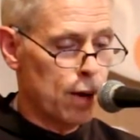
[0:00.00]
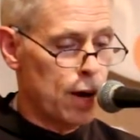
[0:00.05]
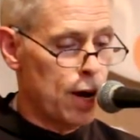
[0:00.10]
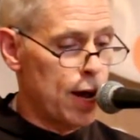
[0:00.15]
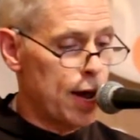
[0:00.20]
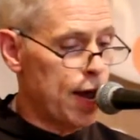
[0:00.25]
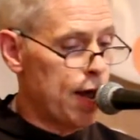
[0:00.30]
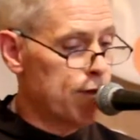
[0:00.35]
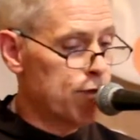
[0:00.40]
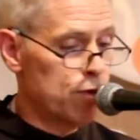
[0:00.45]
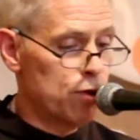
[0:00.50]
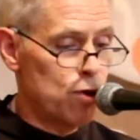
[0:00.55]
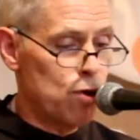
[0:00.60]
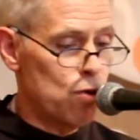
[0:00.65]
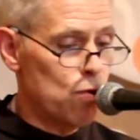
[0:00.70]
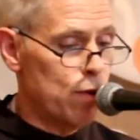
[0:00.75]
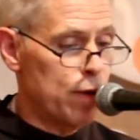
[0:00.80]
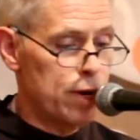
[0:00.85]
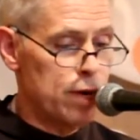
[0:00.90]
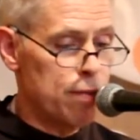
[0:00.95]
I have
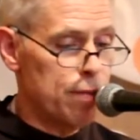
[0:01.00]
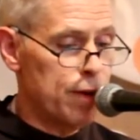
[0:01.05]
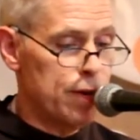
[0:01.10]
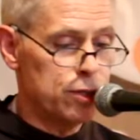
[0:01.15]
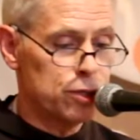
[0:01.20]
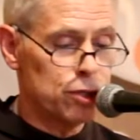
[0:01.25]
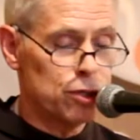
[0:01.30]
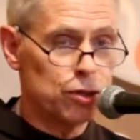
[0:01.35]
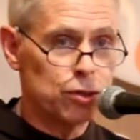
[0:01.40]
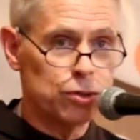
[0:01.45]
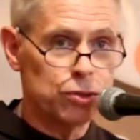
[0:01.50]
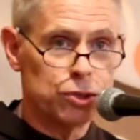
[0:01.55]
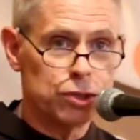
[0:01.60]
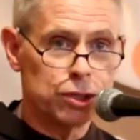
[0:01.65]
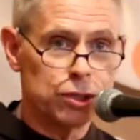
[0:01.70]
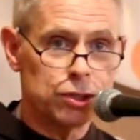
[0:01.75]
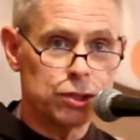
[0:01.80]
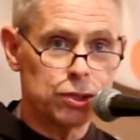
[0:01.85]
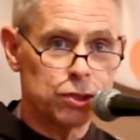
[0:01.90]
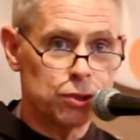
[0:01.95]
no ready-made
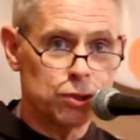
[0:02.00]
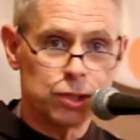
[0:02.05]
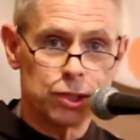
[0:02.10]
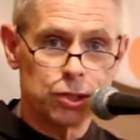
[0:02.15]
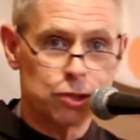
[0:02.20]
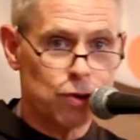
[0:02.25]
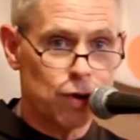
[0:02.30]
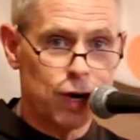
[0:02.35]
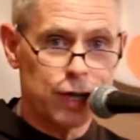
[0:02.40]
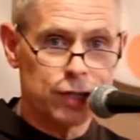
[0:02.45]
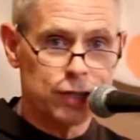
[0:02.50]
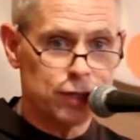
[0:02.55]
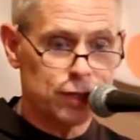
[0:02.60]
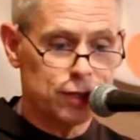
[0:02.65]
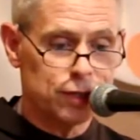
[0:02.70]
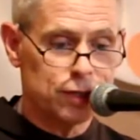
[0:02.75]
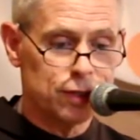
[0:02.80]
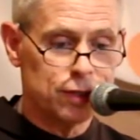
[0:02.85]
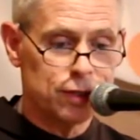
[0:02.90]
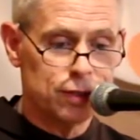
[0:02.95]
solutions to this
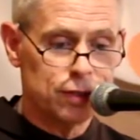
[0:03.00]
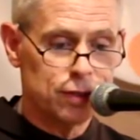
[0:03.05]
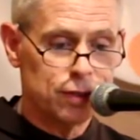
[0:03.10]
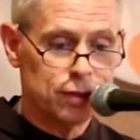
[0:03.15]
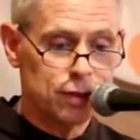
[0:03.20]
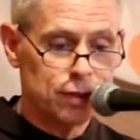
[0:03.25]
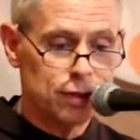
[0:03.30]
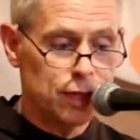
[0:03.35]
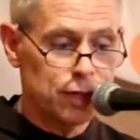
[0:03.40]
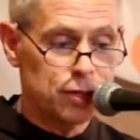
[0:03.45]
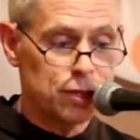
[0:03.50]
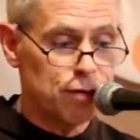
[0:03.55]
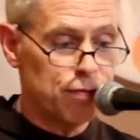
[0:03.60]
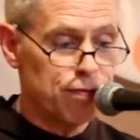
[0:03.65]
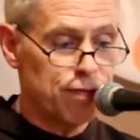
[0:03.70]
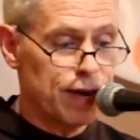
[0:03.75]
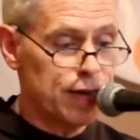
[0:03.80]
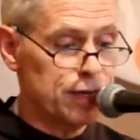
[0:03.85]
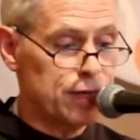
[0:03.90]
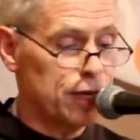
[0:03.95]
crisis that's
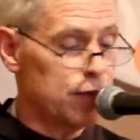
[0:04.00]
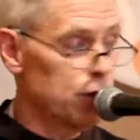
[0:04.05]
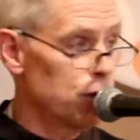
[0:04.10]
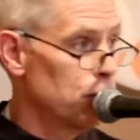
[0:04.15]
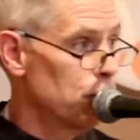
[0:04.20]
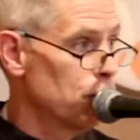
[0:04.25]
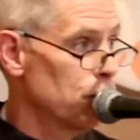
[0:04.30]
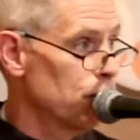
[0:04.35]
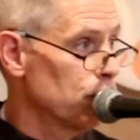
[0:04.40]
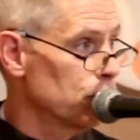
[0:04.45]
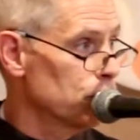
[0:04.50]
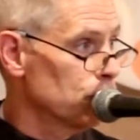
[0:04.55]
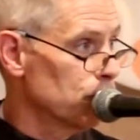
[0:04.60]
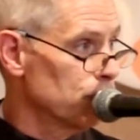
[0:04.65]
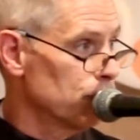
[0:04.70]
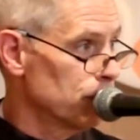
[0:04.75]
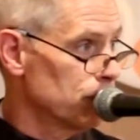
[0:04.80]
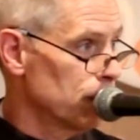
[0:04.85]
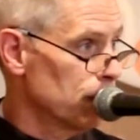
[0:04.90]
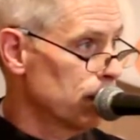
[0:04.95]
affecting the
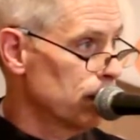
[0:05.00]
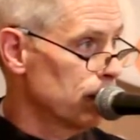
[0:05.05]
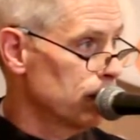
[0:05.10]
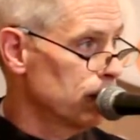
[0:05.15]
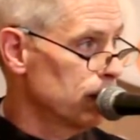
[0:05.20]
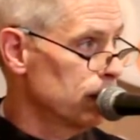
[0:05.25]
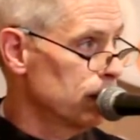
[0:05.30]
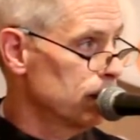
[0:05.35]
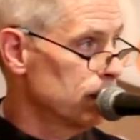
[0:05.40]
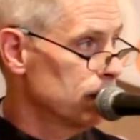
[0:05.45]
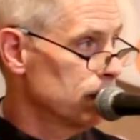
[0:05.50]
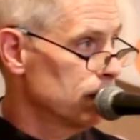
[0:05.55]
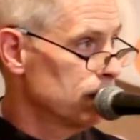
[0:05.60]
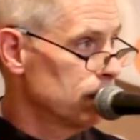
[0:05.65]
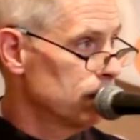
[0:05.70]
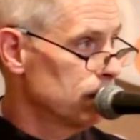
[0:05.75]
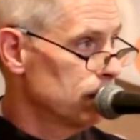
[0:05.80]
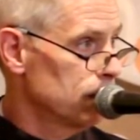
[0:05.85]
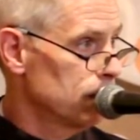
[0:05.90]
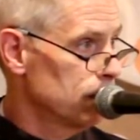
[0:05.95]
universal fraternity,
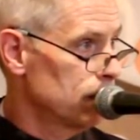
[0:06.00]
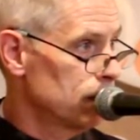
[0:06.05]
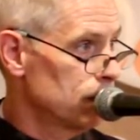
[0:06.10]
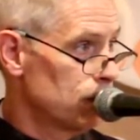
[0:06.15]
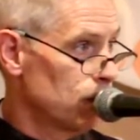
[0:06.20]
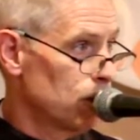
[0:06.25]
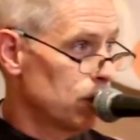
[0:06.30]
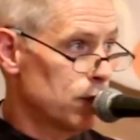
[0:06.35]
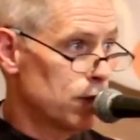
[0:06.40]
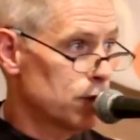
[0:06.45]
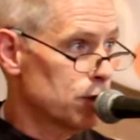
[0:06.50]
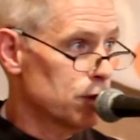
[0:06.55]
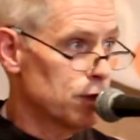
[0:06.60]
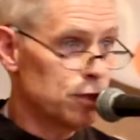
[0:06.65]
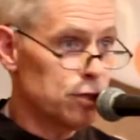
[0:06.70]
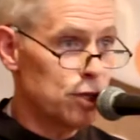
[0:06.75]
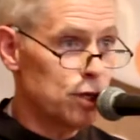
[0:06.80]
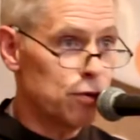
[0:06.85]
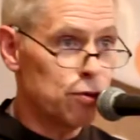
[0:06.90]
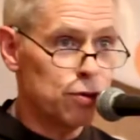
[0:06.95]
nor does
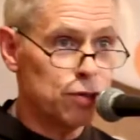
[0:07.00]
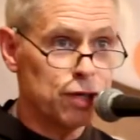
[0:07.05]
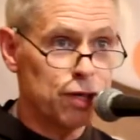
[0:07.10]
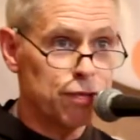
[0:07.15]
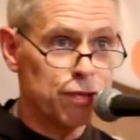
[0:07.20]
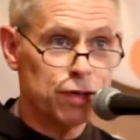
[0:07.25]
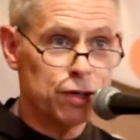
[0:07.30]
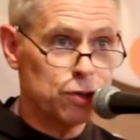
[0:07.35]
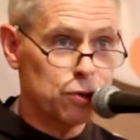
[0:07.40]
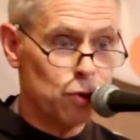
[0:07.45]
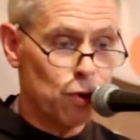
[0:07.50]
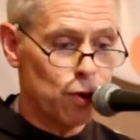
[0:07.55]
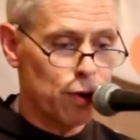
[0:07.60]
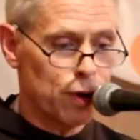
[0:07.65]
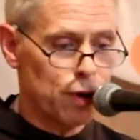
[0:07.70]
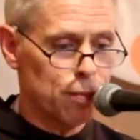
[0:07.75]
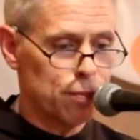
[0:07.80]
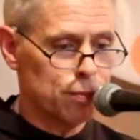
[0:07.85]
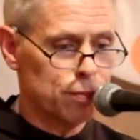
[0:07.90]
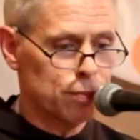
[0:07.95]
the general
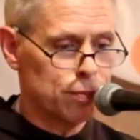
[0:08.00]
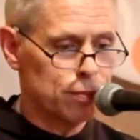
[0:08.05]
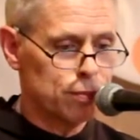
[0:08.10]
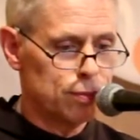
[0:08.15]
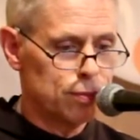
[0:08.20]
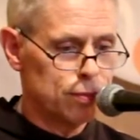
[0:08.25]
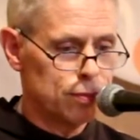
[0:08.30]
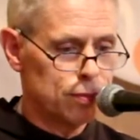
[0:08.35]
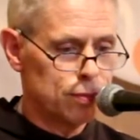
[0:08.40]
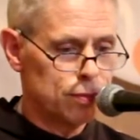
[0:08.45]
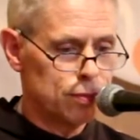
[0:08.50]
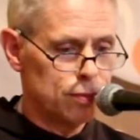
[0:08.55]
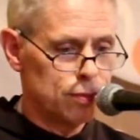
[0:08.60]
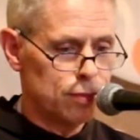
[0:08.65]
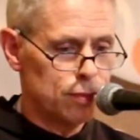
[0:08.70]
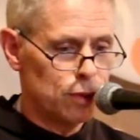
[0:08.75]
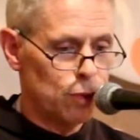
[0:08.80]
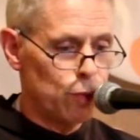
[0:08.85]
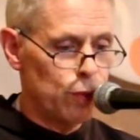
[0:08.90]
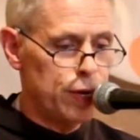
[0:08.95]
definitorium.
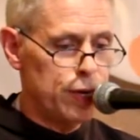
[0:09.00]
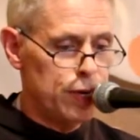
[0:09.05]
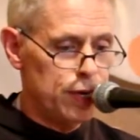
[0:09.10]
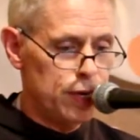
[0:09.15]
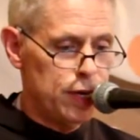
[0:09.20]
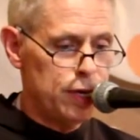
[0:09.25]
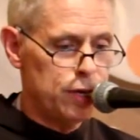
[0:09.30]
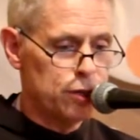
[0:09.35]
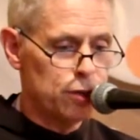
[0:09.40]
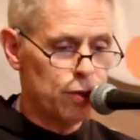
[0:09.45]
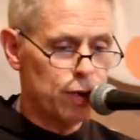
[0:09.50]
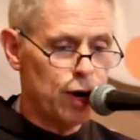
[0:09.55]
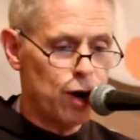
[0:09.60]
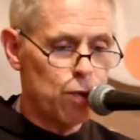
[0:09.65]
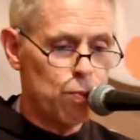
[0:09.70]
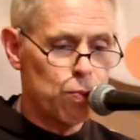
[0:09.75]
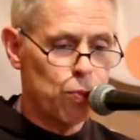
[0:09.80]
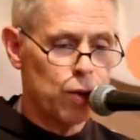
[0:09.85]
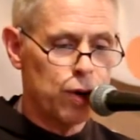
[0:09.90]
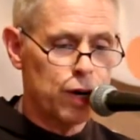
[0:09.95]
We need to
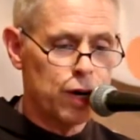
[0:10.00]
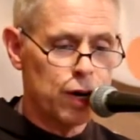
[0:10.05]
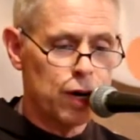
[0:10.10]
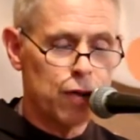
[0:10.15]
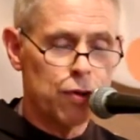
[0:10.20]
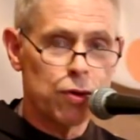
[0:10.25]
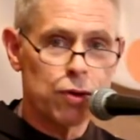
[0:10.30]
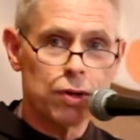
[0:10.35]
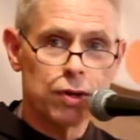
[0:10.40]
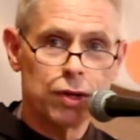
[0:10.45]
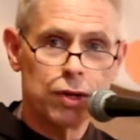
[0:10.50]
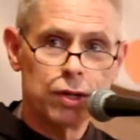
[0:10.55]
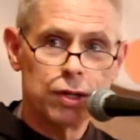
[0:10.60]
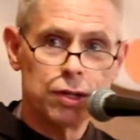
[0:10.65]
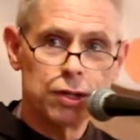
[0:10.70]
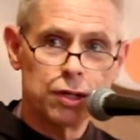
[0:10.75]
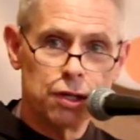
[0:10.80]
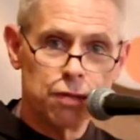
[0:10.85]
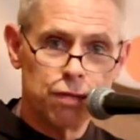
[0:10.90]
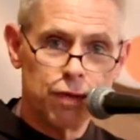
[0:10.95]
help one another
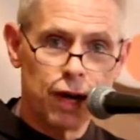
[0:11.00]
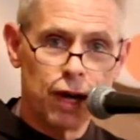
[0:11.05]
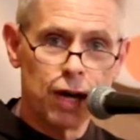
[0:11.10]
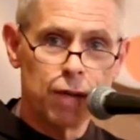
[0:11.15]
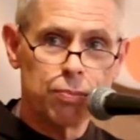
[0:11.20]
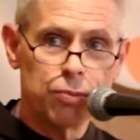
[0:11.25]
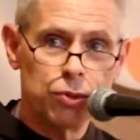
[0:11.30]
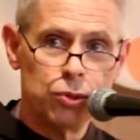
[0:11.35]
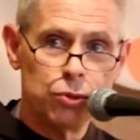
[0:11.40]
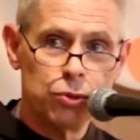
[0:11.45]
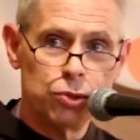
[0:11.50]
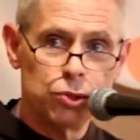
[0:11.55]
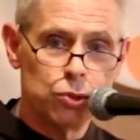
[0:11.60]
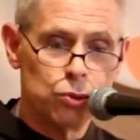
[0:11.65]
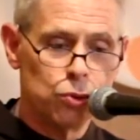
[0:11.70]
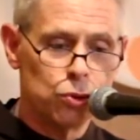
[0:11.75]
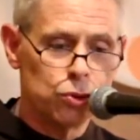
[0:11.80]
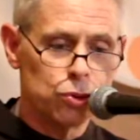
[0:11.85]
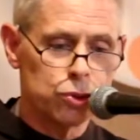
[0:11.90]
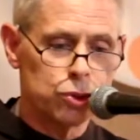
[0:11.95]
develop new
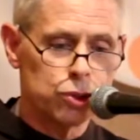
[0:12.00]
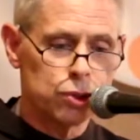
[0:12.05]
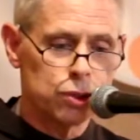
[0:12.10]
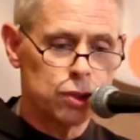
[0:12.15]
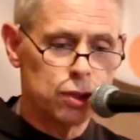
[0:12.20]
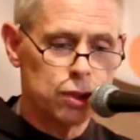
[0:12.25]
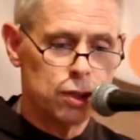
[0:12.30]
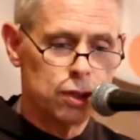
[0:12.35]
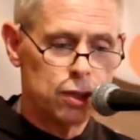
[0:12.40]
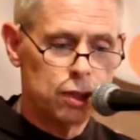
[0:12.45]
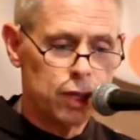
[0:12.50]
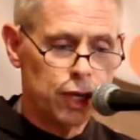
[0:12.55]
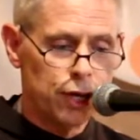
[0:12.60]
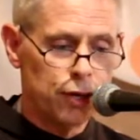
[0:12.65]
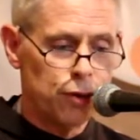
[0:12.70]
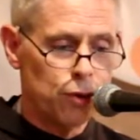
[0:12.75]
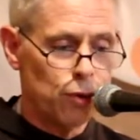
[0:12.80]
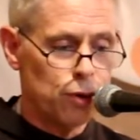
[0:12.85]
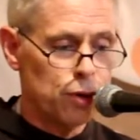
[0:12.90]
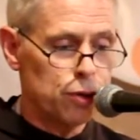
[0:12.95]
tools
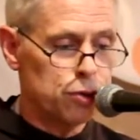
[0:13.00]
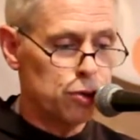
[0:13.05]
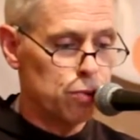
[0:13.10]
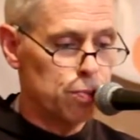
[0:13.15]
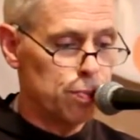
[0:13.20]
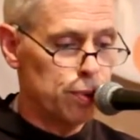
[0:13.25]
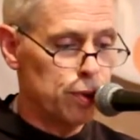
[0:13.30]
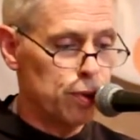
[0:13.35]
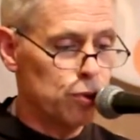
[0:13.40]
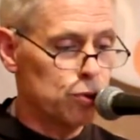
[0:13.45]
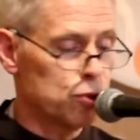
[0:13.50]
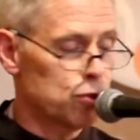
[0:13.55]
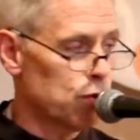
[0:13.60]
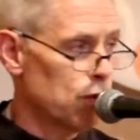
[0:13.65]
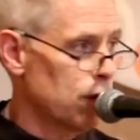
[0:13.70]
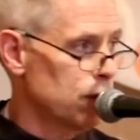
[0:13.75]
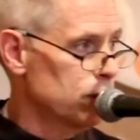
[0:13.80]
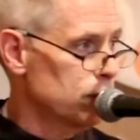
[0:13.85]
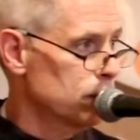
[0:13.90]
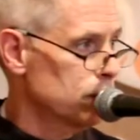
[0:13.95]
in order to build
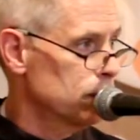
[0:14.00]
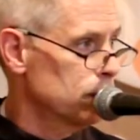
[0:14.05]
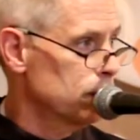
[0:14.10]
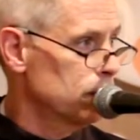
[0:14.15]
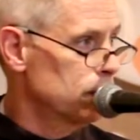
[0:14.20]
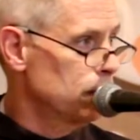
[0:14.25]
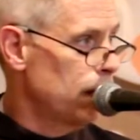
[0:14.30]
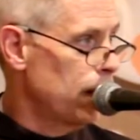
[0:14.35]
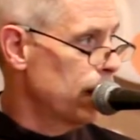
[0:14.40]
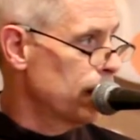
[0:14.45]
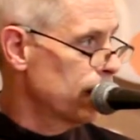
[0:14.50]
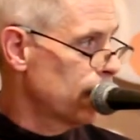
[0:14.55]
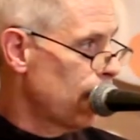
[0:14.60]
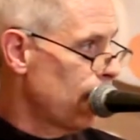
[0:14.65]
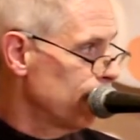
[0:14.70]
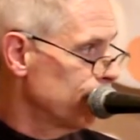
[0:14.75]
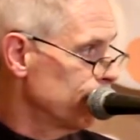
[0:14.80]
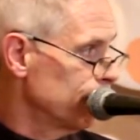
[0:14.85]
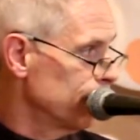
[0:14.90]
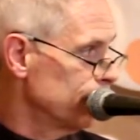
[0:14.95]
trust and
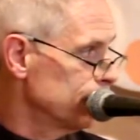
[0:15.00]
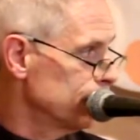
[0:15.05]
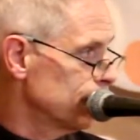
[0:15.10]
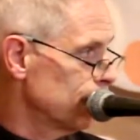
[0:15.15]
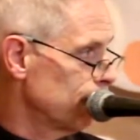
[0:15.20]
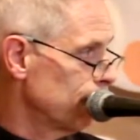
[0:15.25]
confidence